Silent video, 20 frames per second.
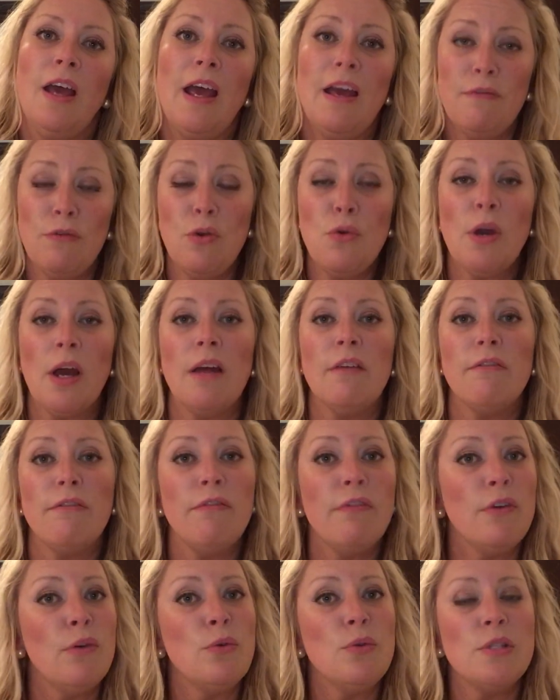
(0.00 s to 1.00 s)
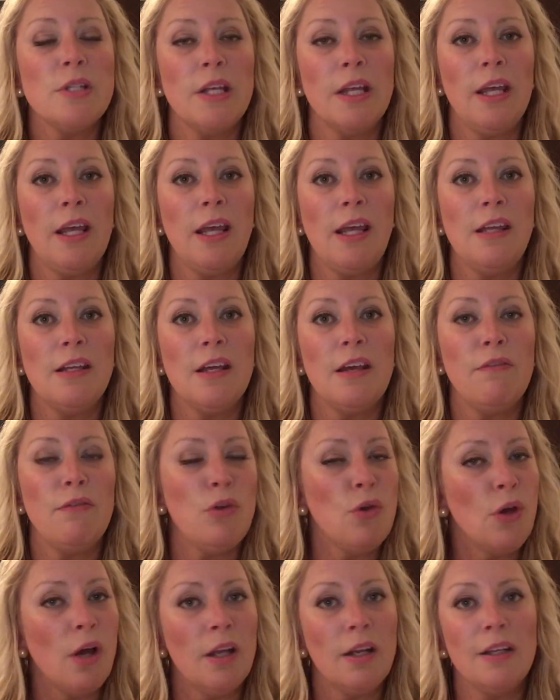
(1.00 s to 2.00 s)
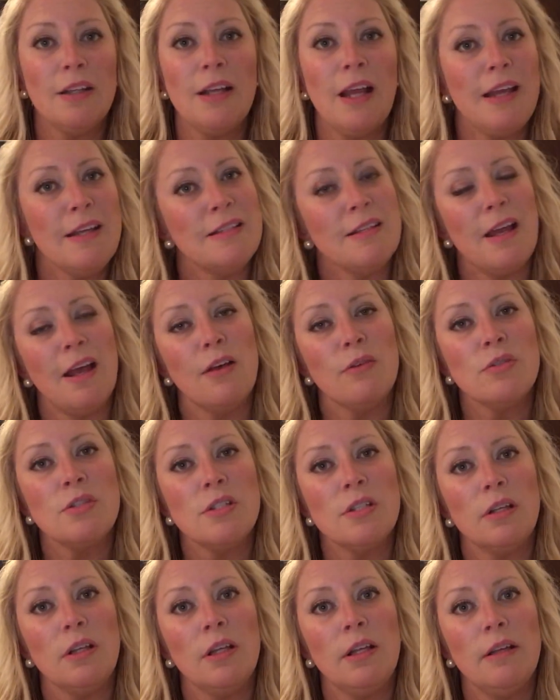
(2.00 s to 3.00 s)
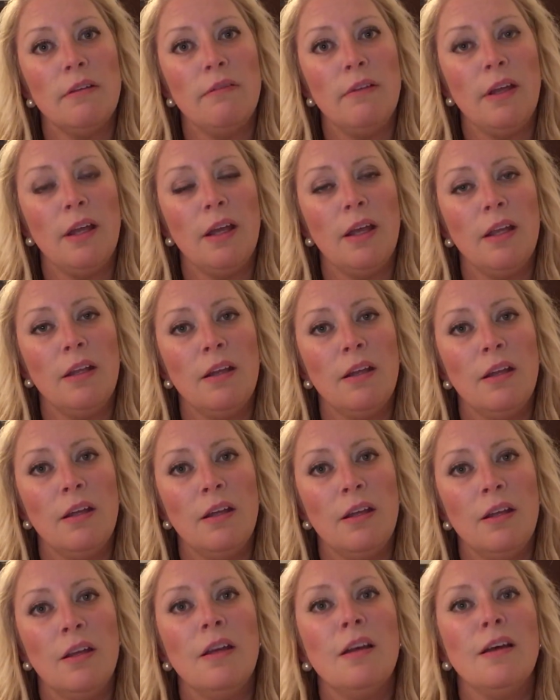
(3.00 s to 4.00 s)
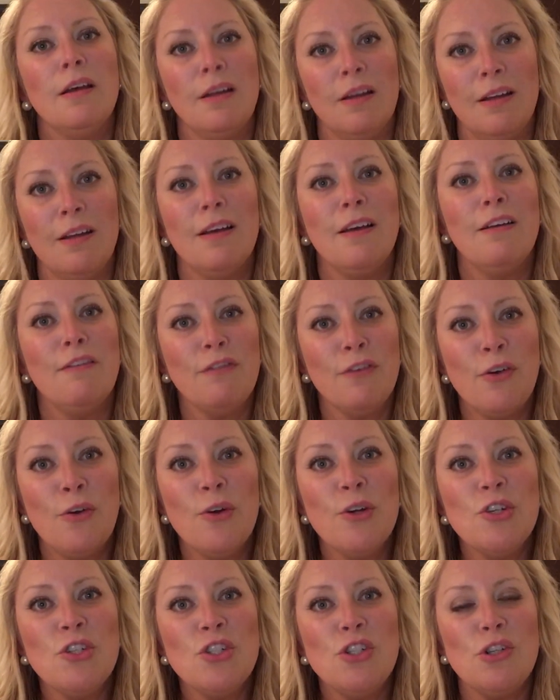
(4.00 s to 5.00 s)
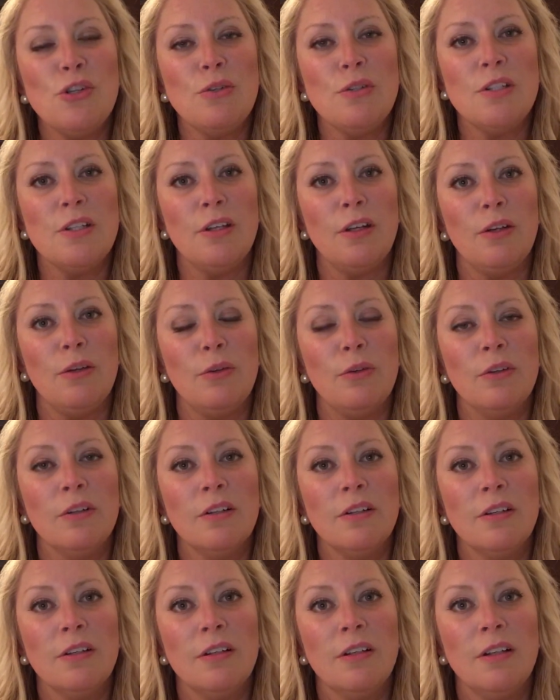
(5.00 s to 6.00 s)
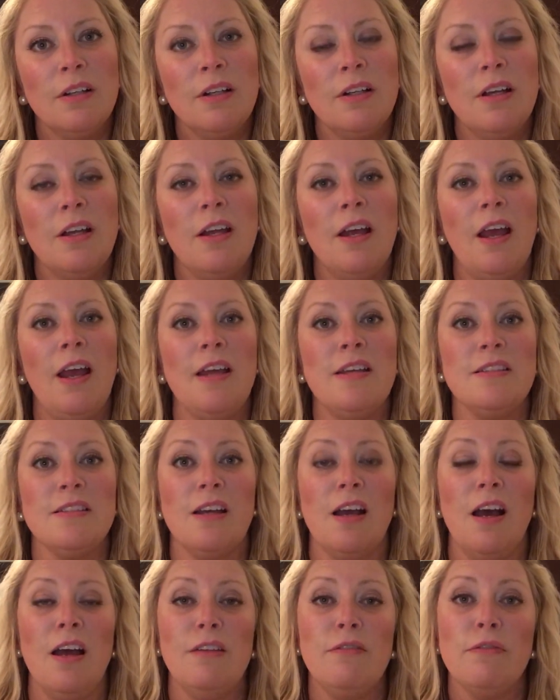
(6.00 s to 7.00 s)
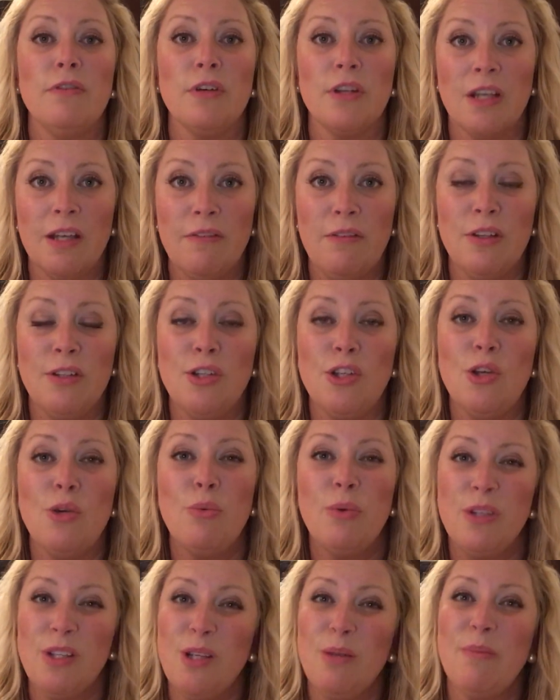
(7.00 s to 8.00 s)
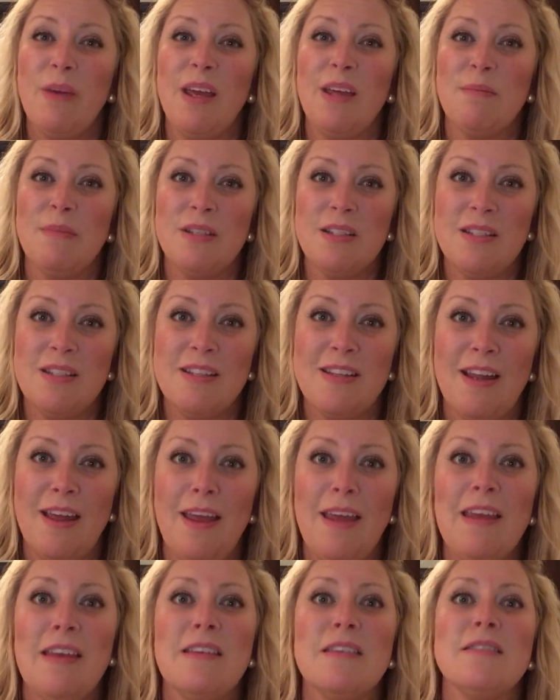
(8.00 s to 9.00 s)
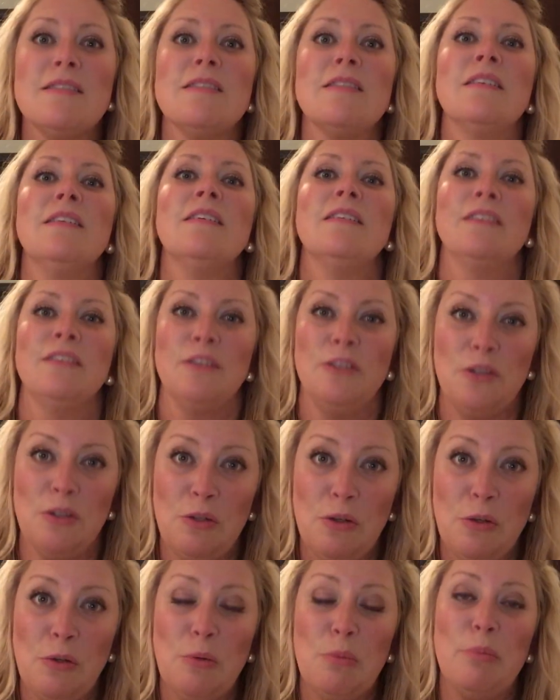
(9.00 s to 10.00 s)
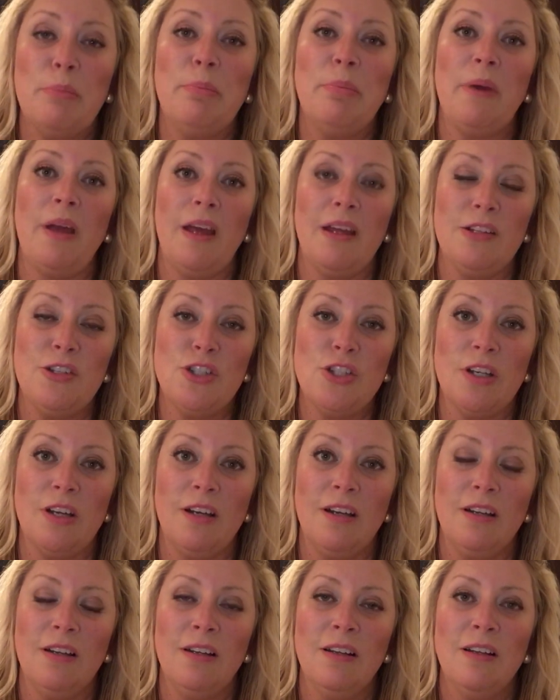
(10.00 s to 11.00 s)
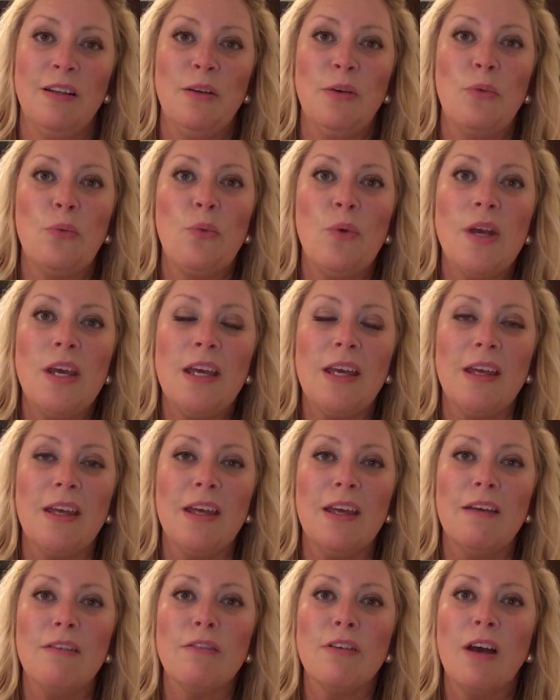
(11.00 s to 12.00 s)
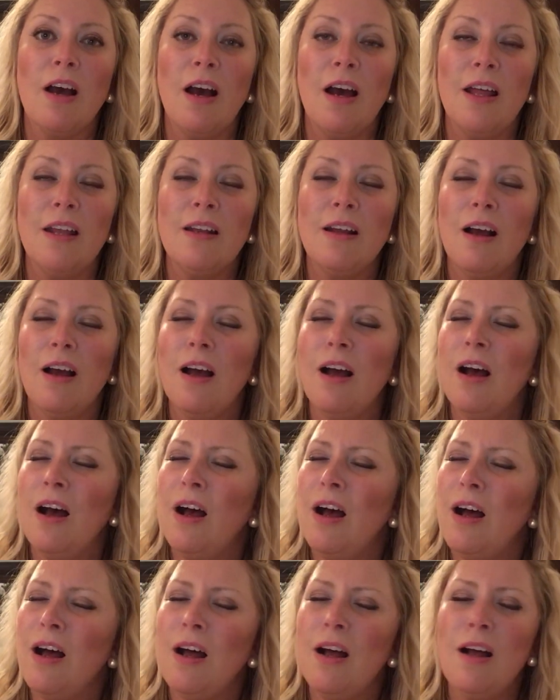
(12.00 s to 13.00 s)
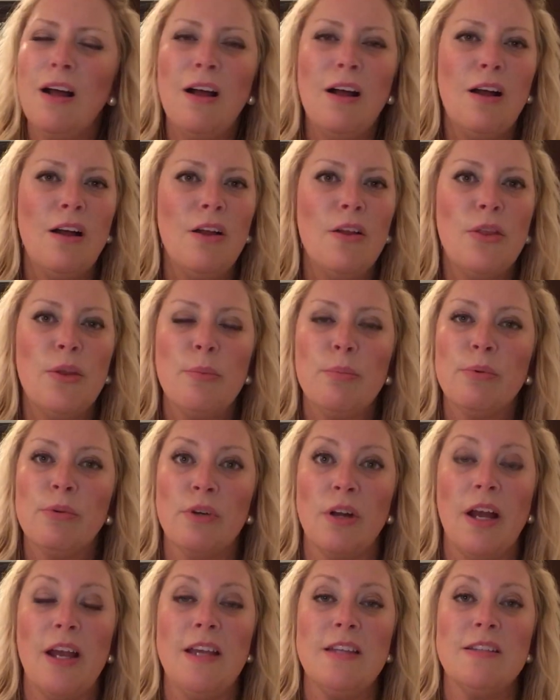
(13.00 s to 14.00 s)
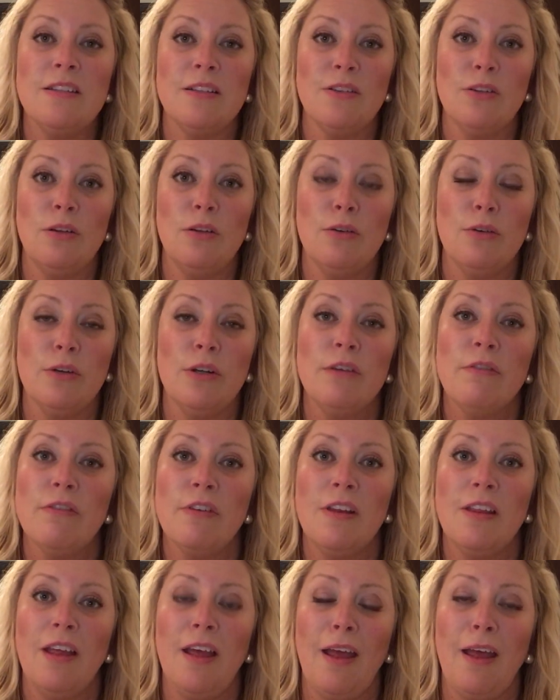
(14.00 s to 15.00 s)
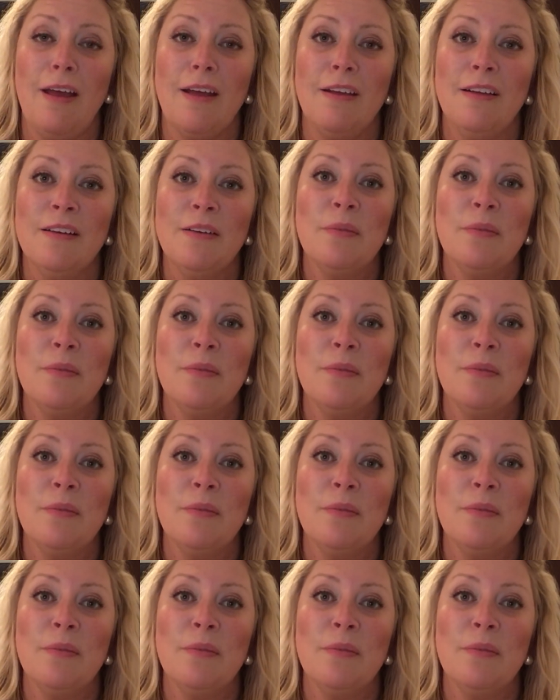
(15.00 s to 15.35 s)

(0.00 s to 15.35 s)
Have you got food to eat? Have you got a nice house to live in? Of course you do. Has God forgiven you when you make mistakes? You betcha. We can give God all the praise and glory for that.